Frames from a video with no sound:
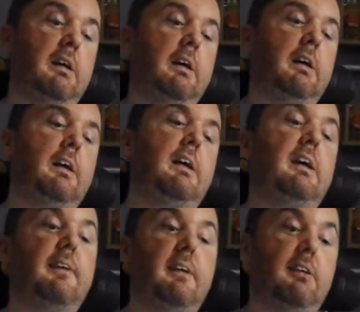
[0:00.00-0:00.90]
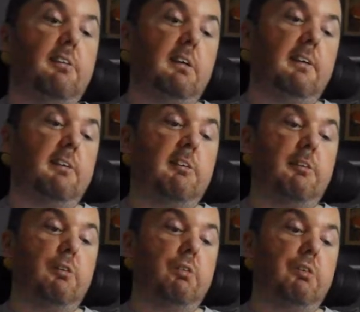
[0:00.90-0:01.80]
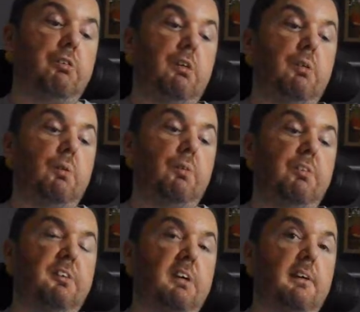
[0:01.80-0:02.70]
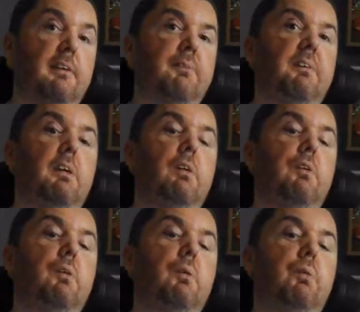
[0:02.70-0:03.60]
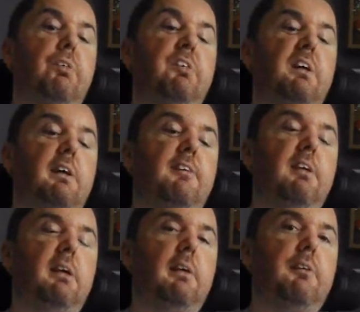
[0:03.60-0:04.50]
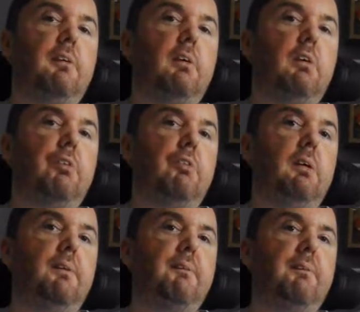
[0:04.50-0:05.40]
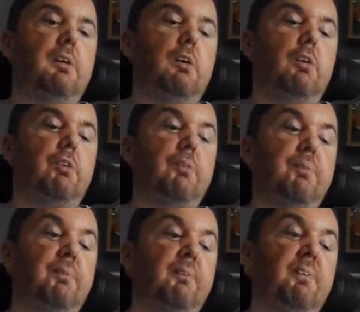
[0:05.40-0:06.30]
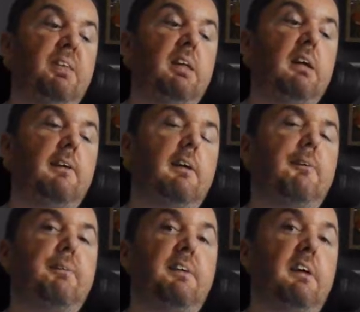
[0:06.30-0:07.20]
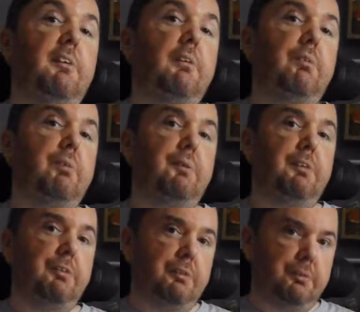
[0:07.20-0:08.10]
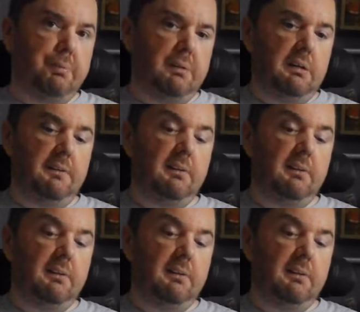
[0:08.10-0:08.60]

Okay, this is a crunchy corn snack. There's been a lot of corn snacks lately at OK Treat because there's a potato shortage in Japan.